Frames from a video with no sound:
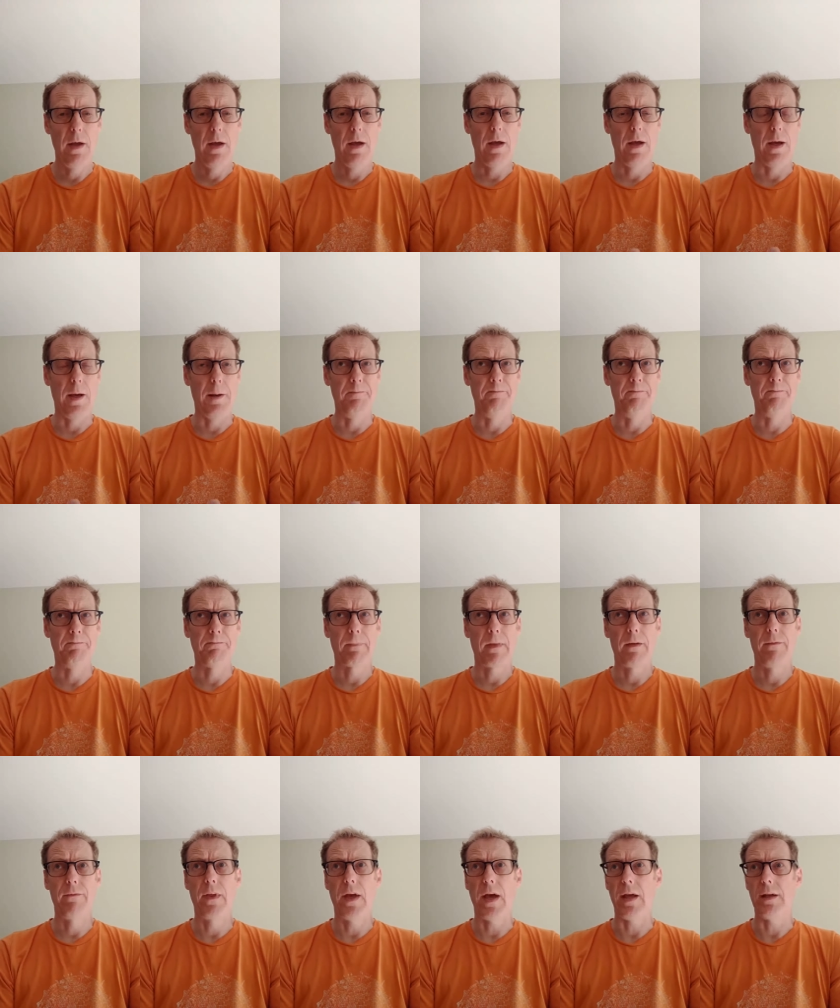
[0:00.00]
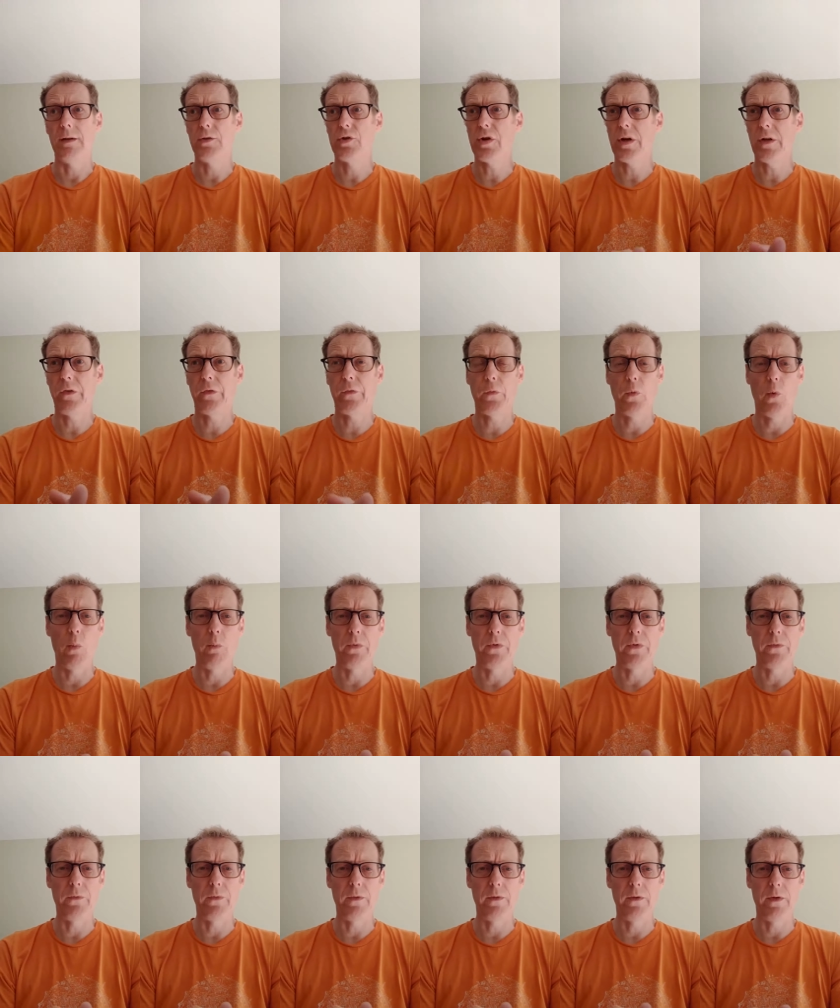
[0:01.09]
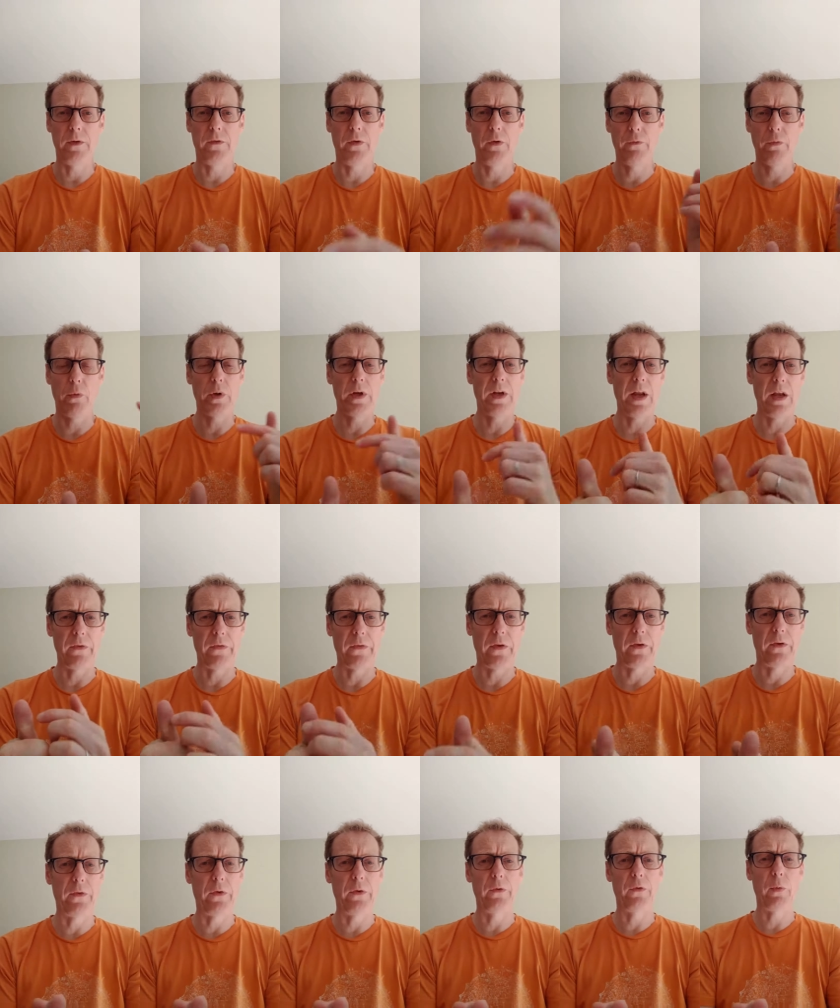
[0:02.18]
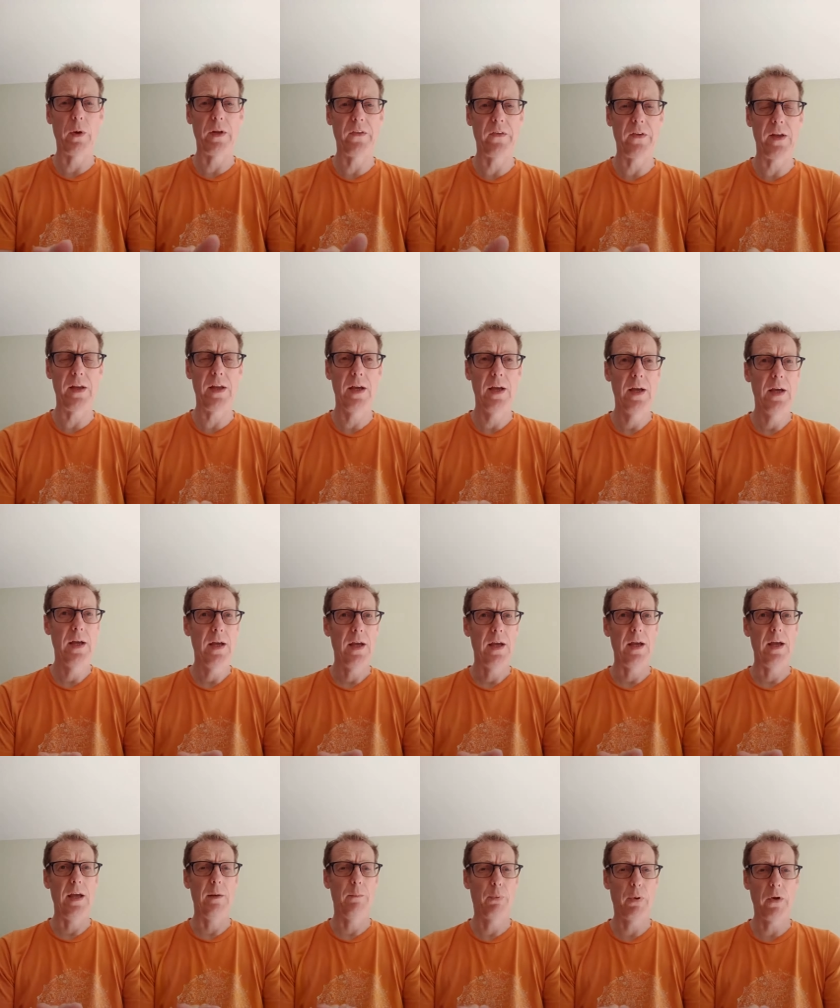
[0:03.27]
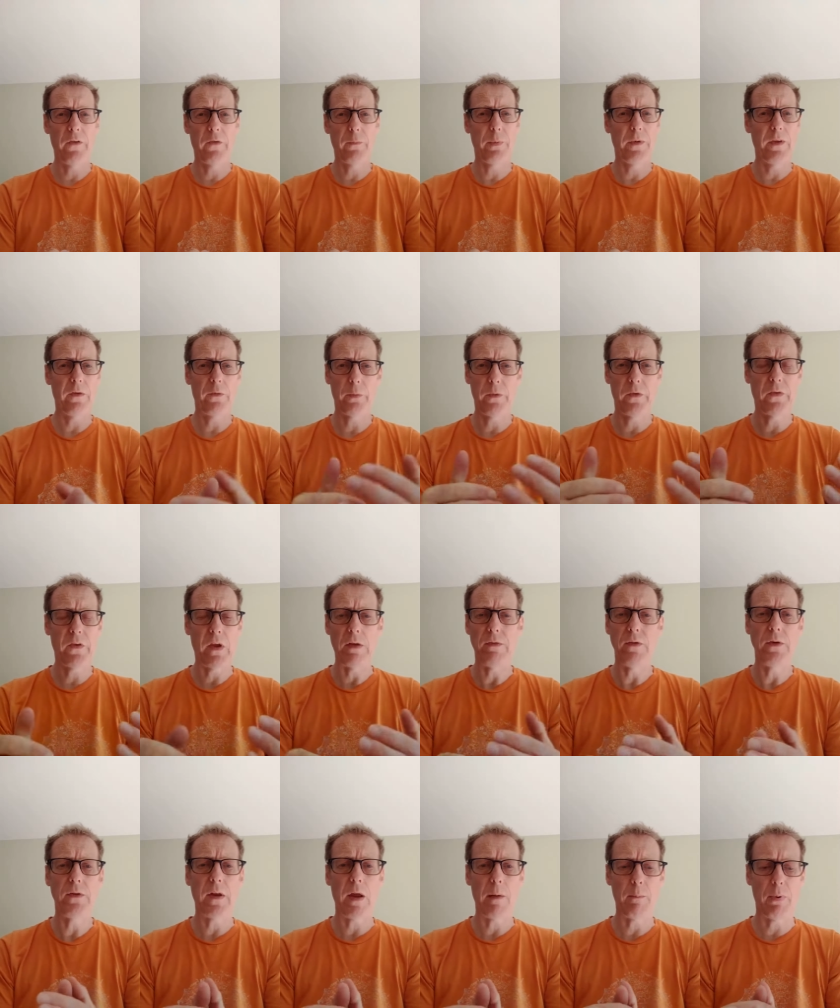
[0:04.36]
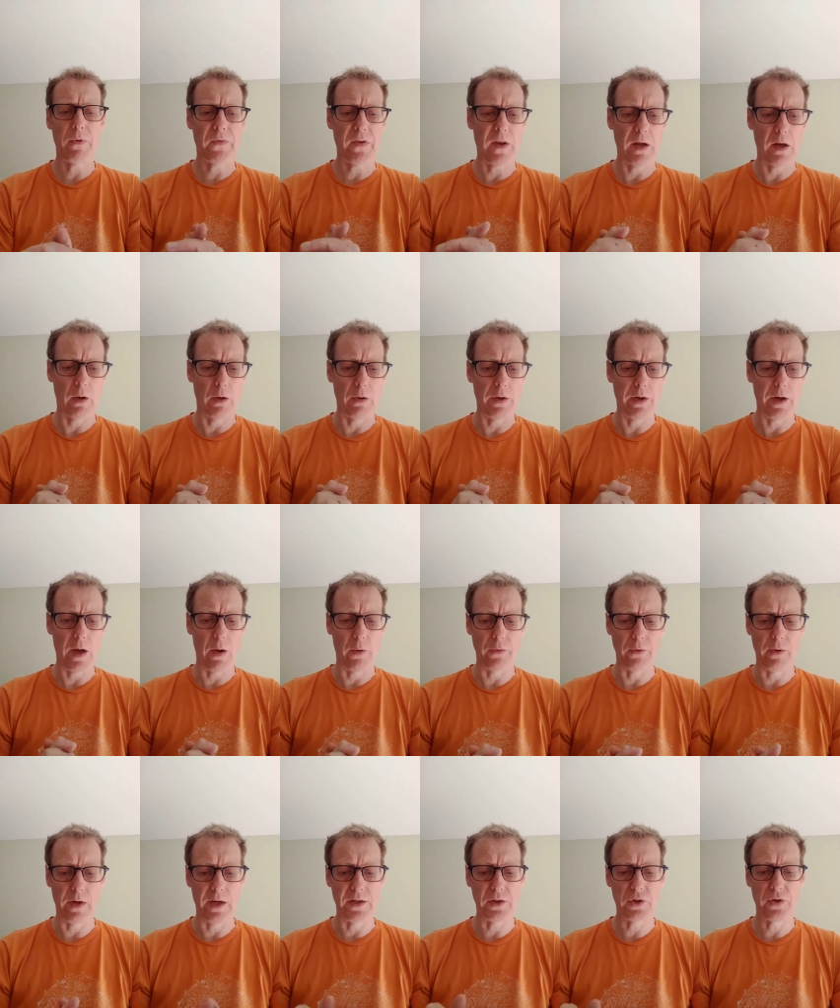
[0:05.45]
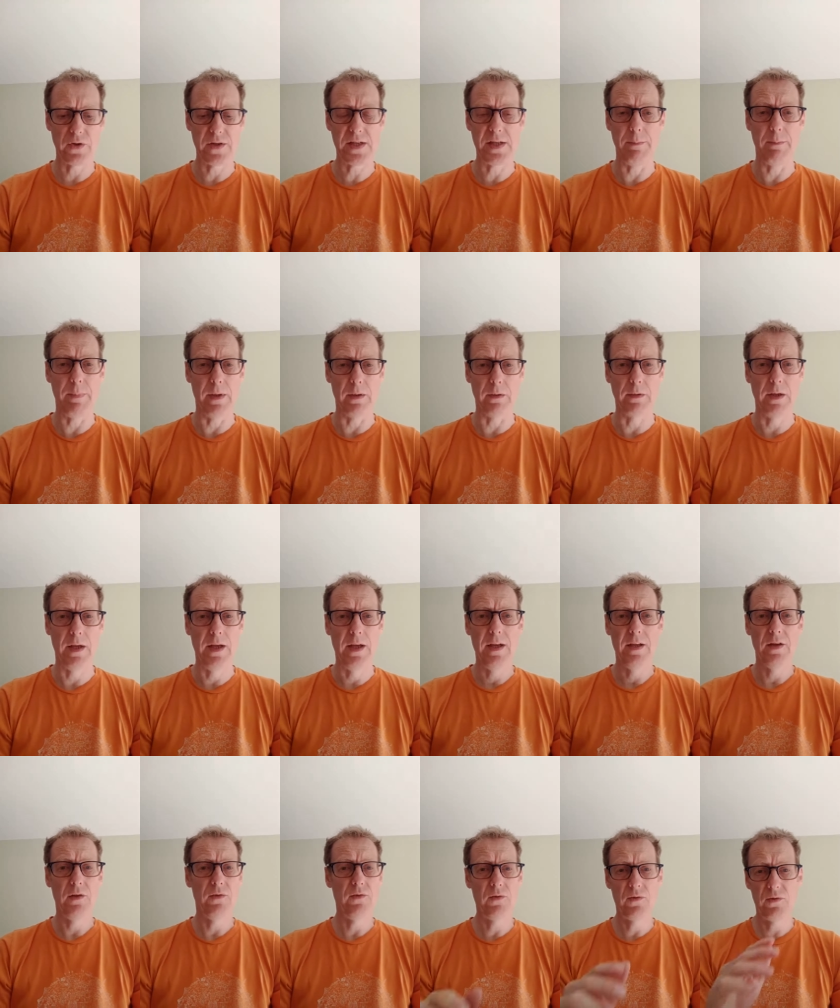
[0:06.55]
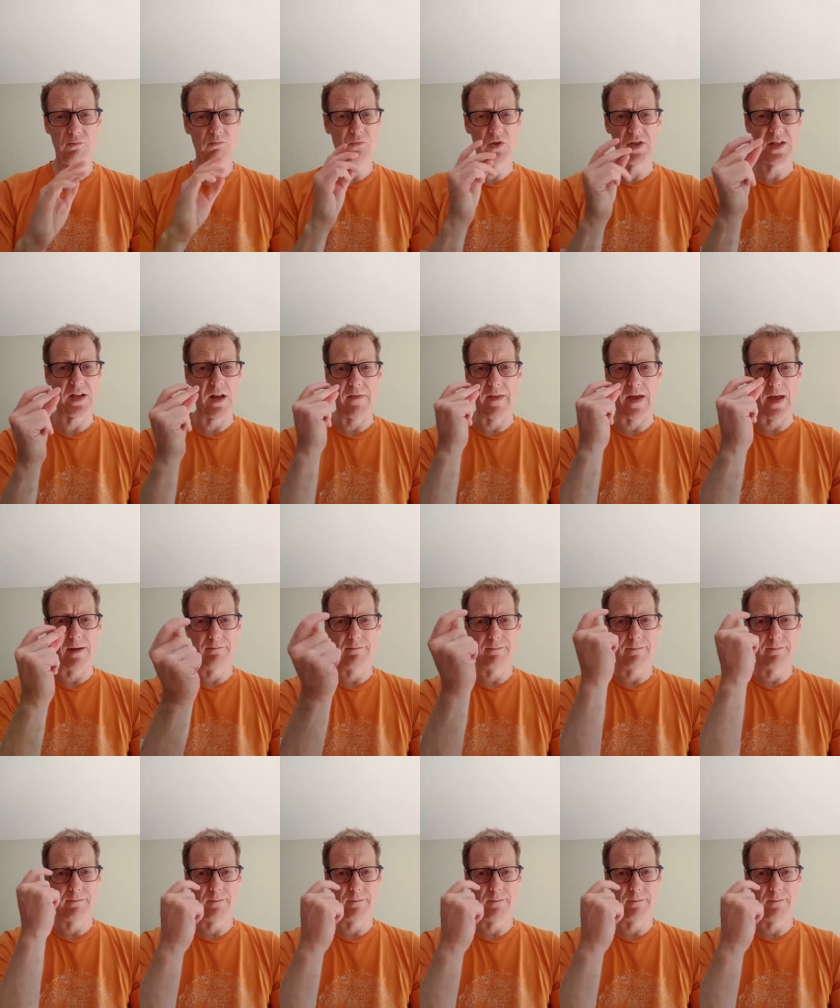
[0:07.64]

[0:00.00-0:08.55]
that transformed the 240 amps to 220. In principle, this would save you 10% on your electricity bill, just like that.